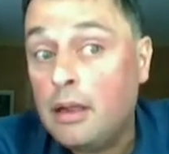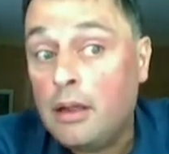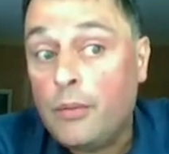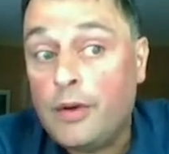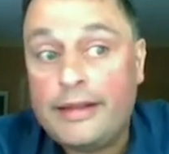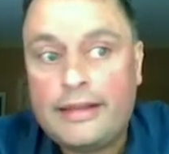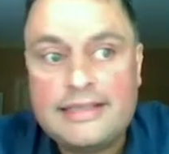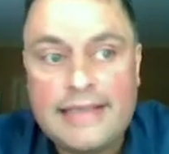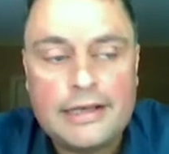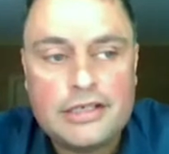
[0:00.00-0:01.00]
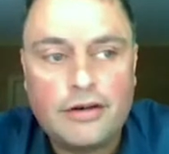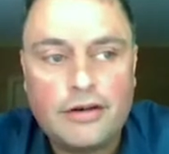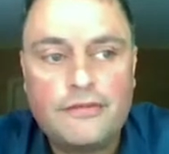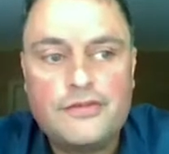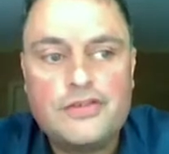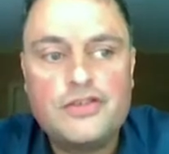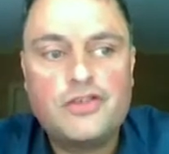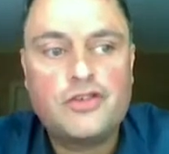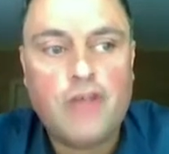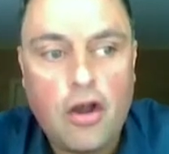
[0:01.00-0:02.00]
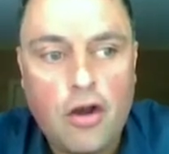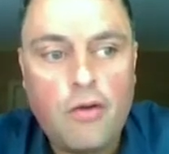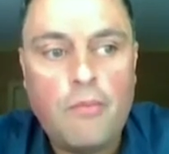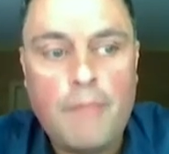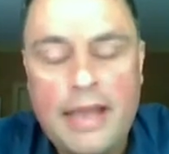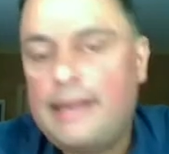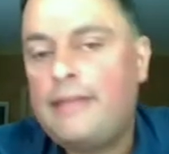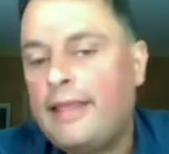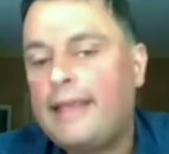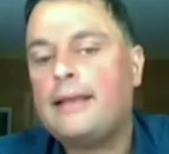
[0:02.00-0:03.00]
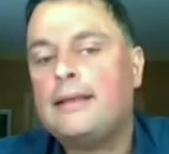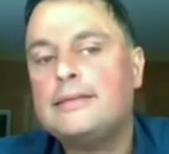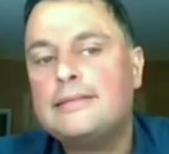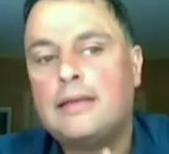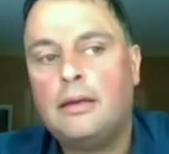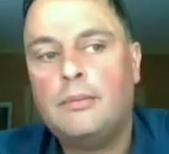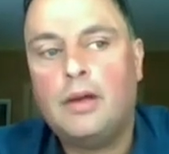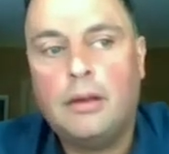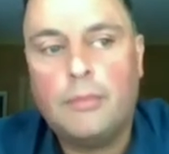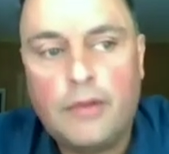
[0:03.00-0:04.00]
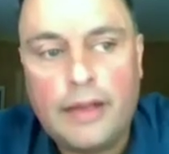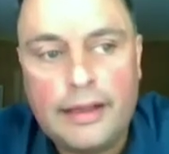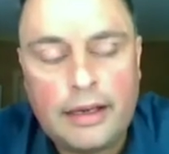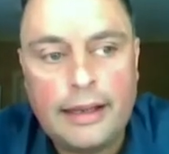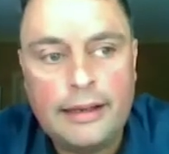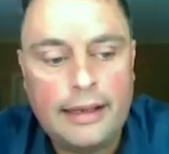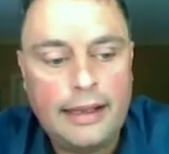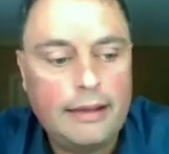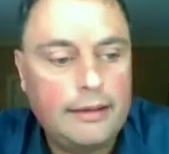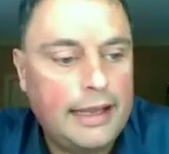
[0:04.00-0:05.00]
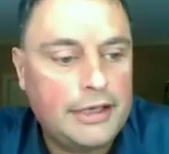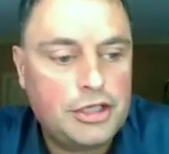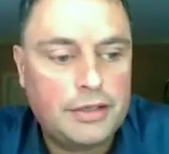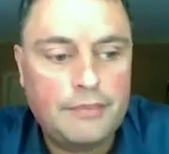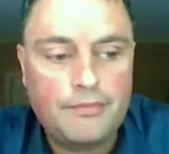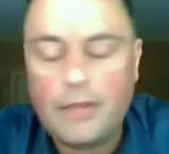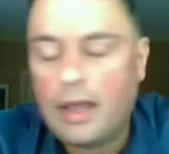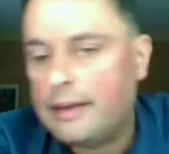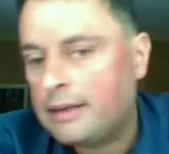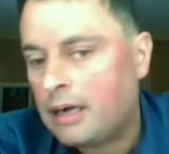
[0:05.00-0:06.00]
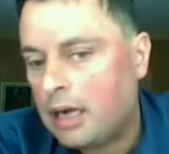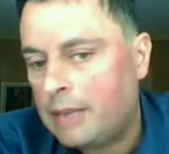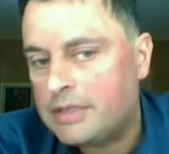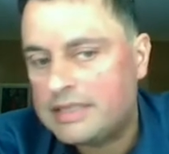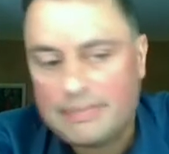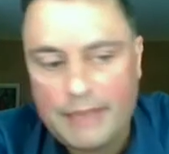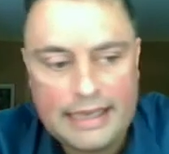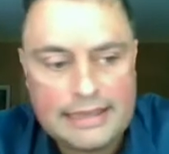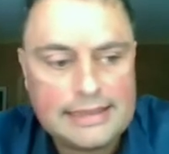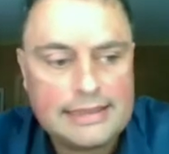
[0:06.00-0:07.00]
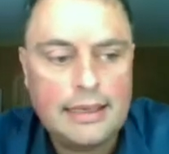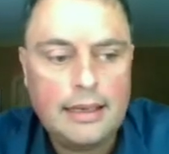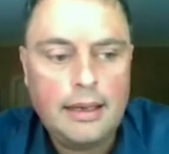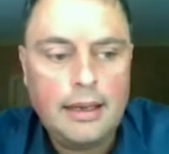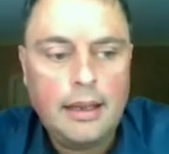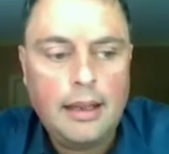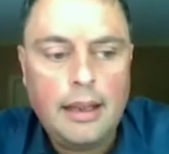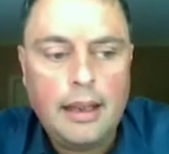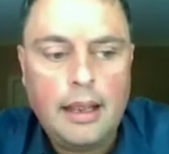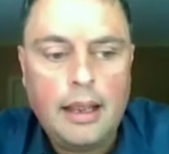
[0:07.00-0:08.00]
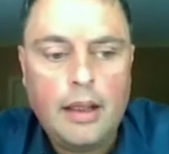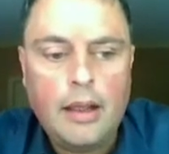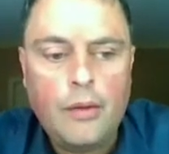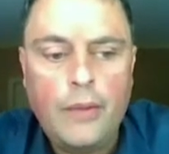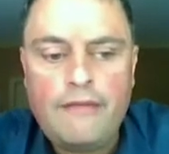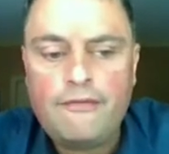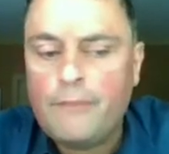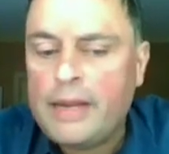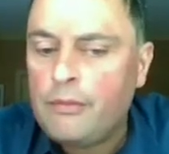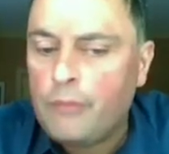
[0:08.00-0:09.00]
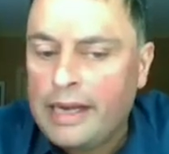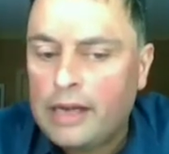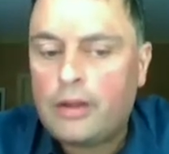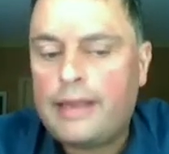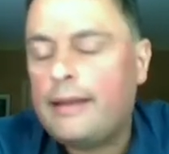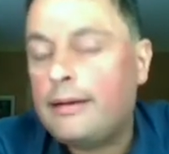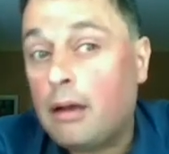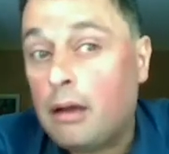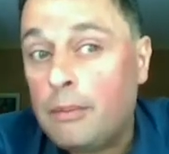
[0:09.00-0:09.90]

we're at the center of so many things in the nature and climate space. We've been re-looking at our